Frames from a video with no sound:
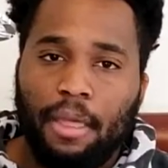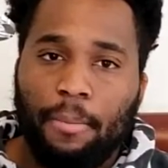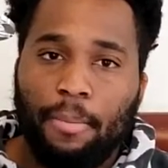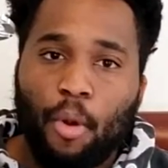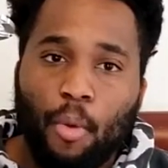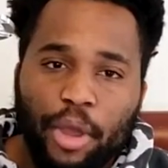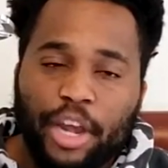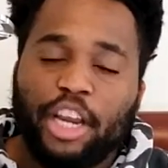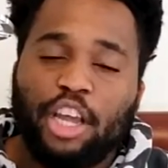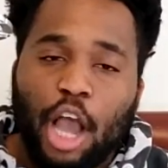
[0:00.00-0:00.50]

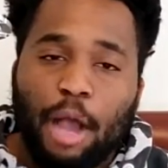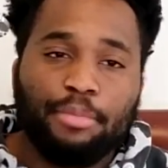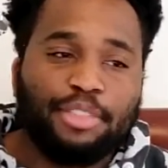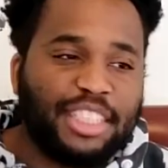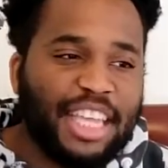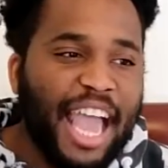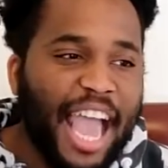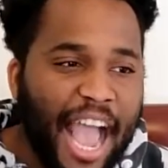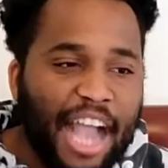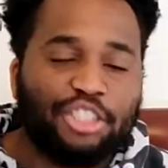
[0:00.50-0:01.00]
But when it
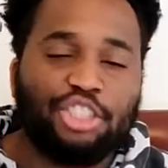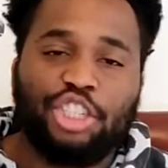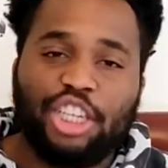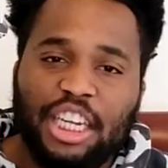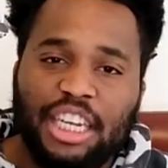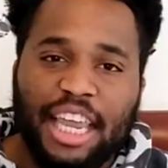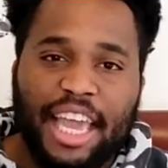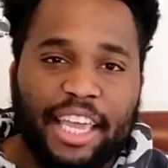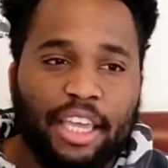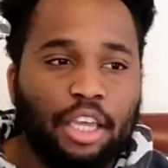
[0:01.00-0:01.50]
comes to
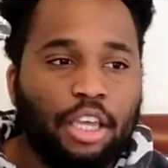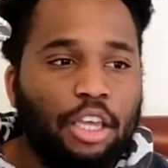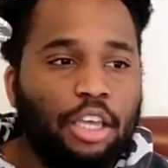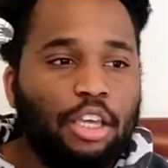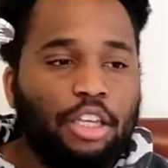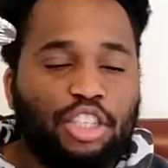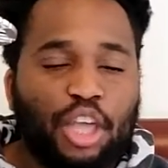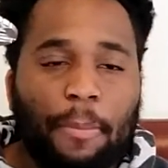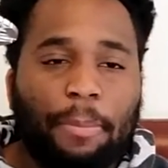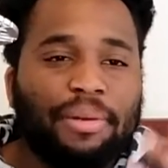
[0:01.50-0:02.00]
actually like
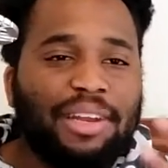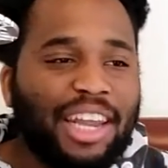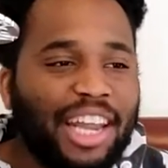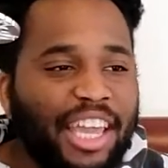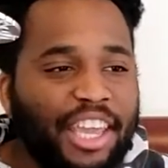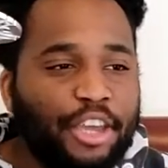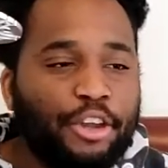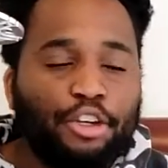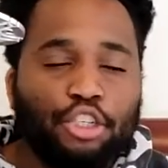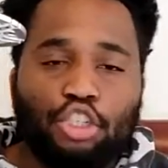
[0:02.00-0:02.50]
the
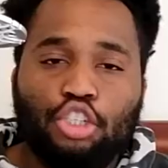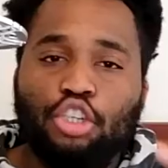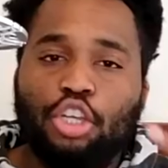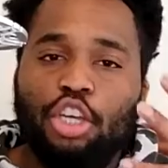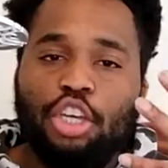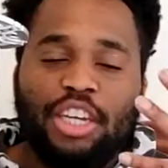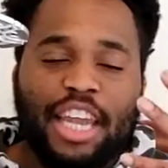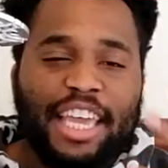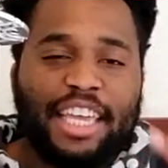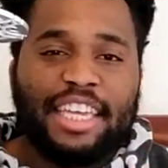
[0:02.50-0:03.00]
players,
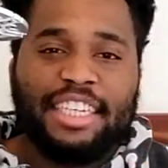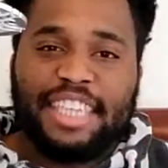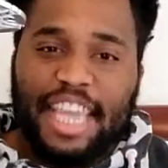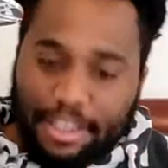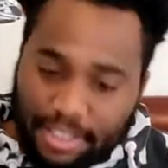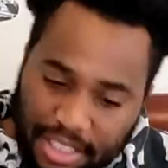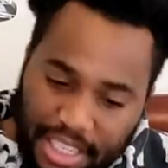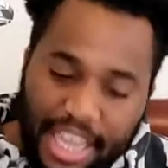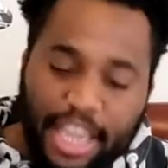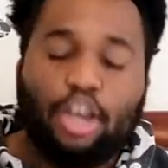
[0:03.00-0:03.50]
like
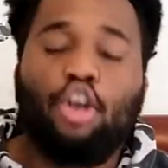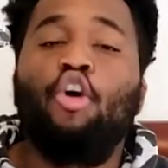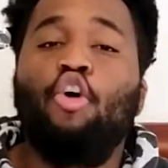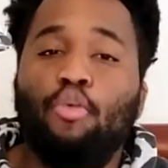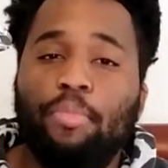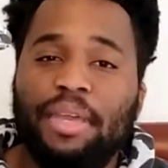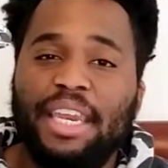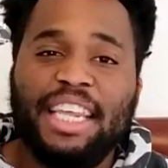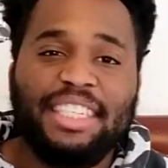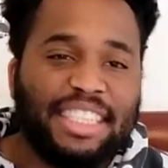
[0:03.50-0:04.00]
they say
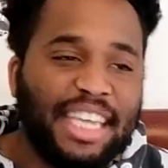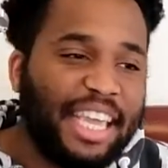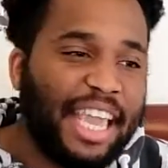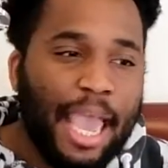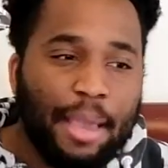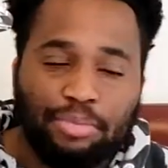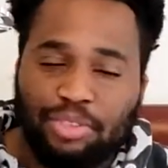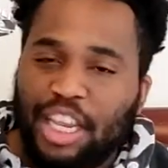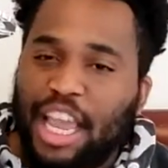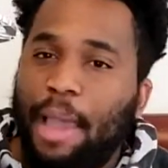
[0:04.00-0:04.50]
Kobe, they say
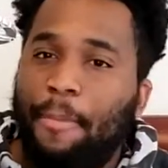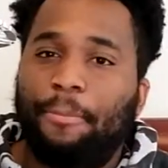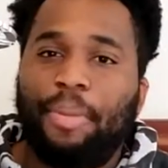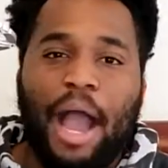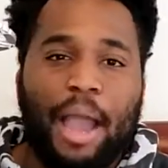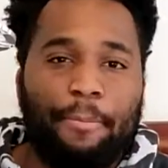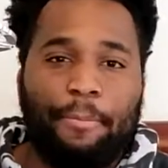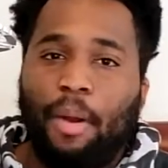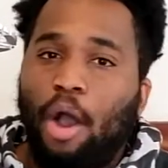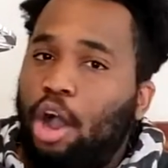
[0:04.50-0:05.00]
MJ,
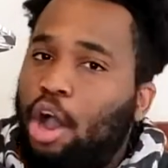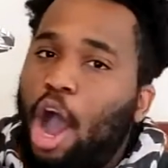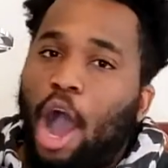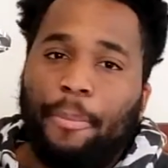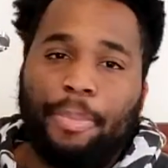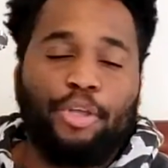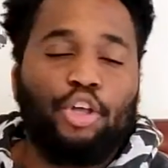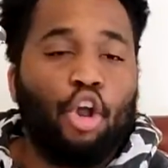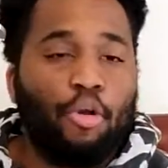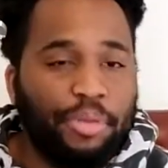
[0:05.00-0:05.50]
I
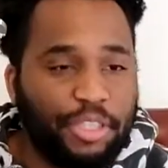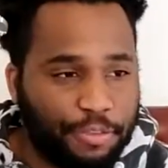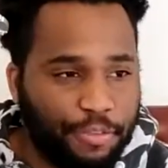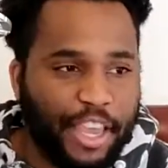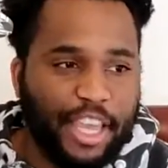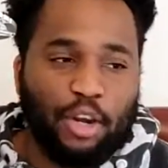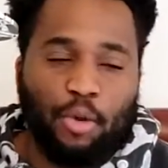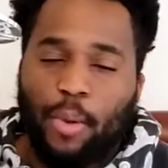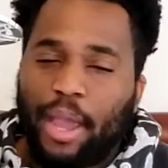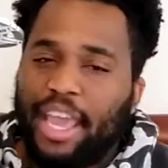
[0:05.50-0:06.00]
copied Kobe's
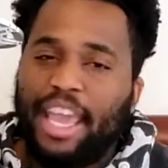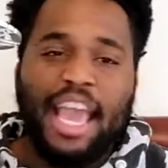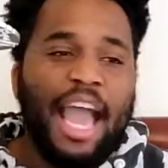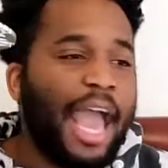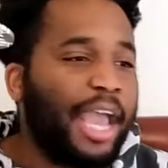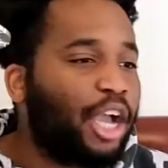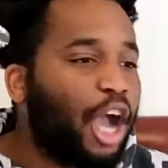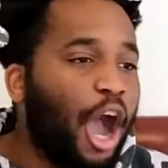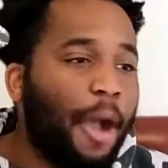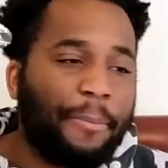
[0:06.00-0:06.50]
fadeaway.
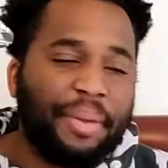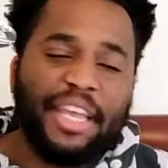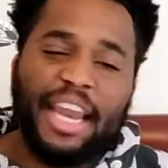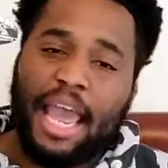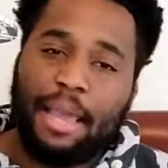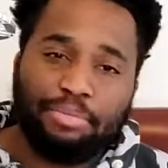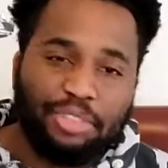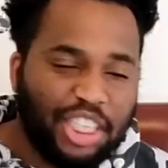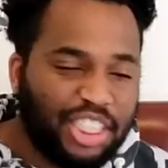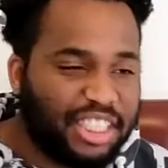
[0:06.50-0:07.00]
I
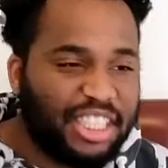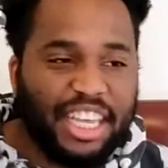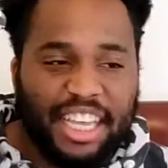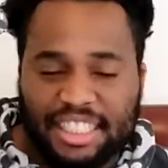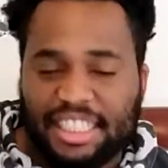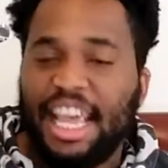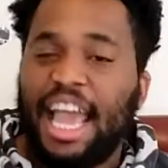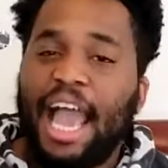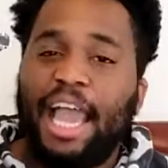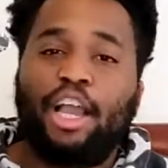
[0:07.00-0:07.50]
copied MJ's
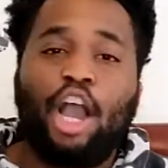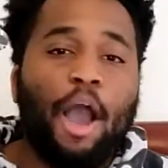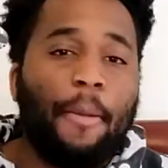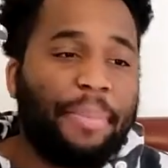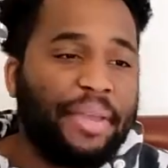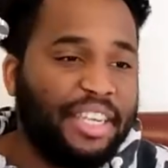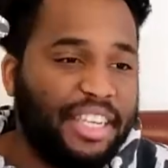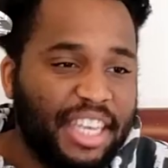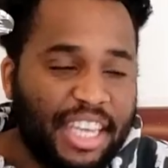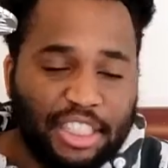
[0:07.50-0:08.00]
this. I
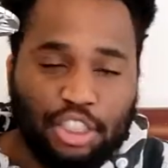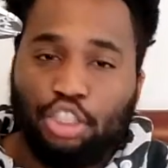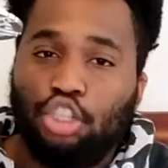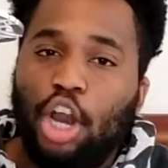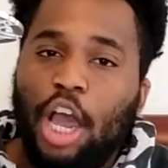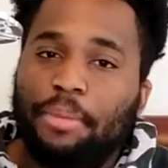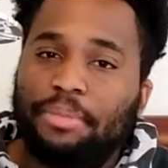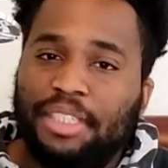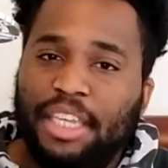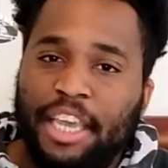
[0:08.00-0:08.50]
copied this.
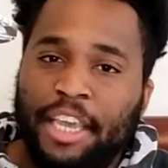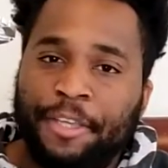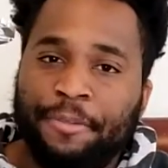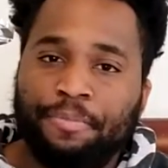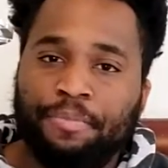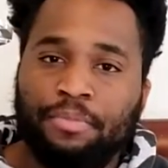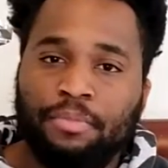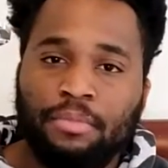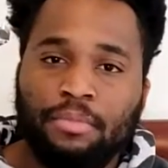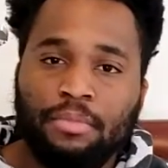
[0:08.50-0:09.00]
You know what I'm
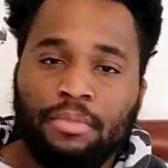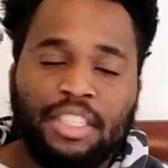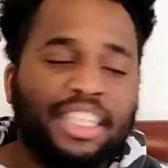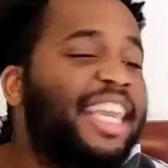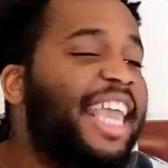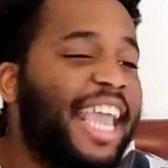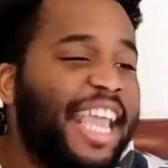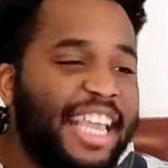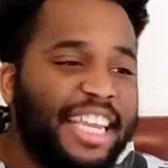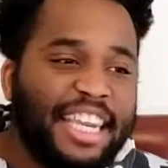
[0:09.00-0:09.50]
saying?
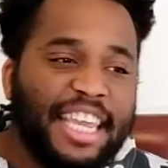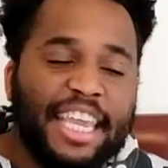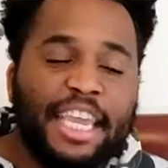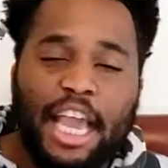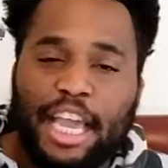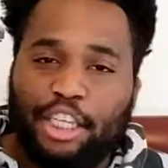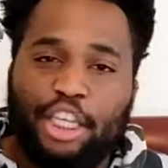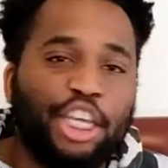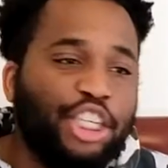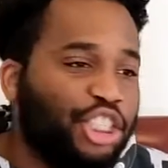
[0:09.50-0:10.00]

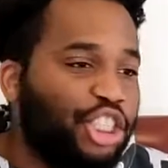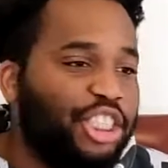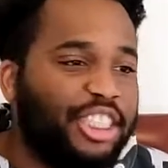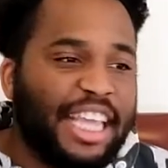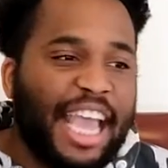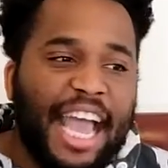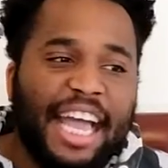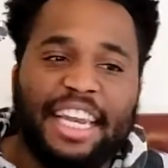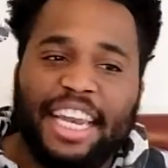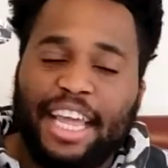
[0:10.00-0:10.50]
KD, here's a
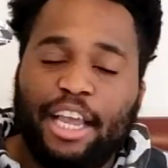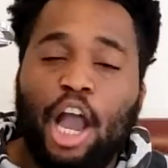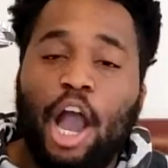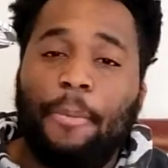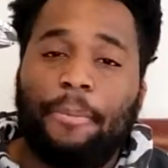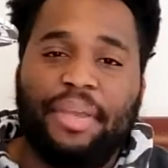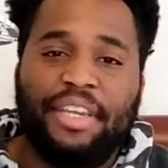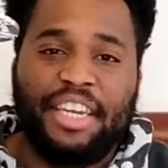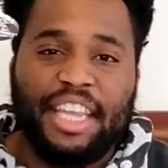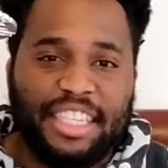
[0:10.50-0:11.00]
talent. I
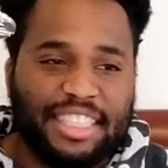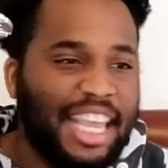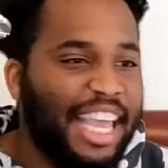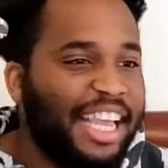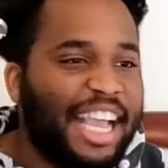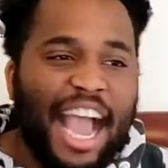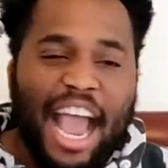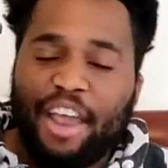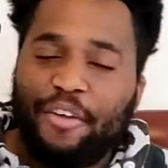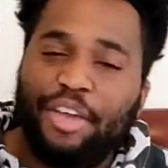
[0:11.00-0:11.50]
copied this.
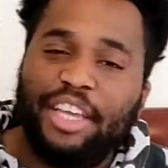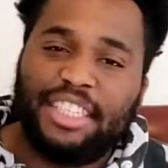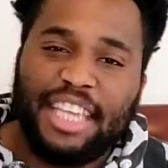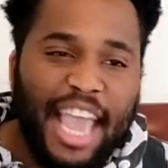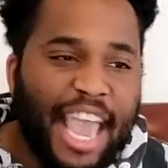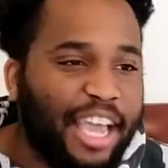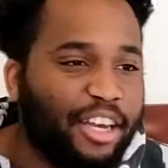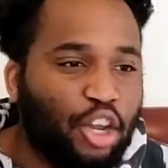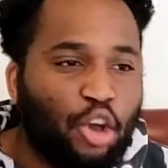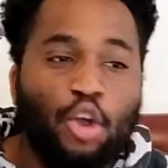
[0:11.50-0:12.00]

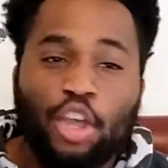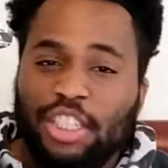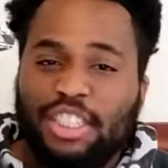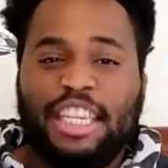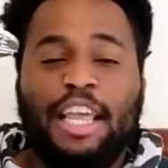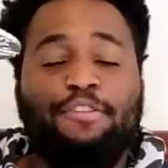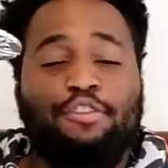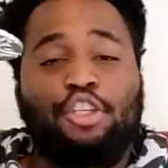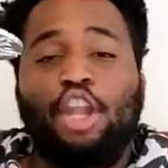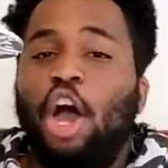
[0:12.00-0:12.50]
Kyrie's handle.
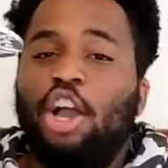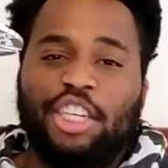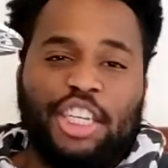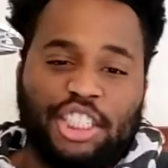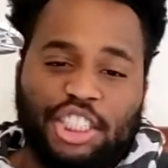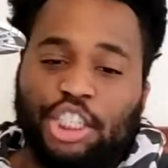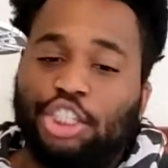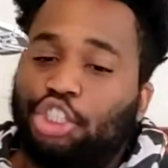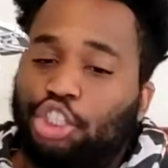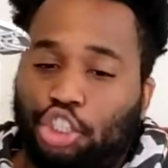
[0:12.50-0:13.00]
Steph's long
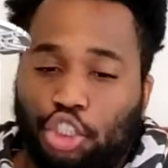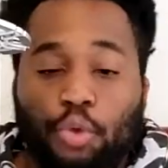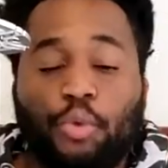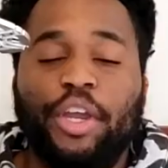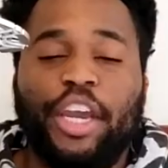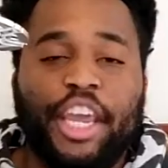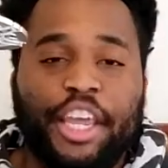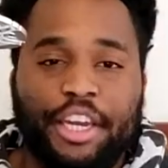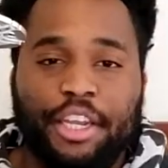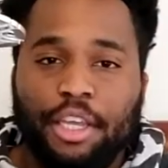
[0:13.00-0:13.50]
distance
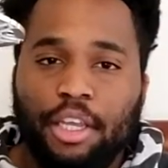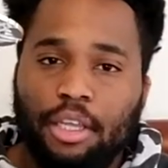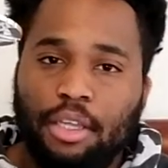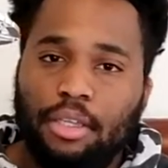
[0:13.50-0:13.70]
shooting.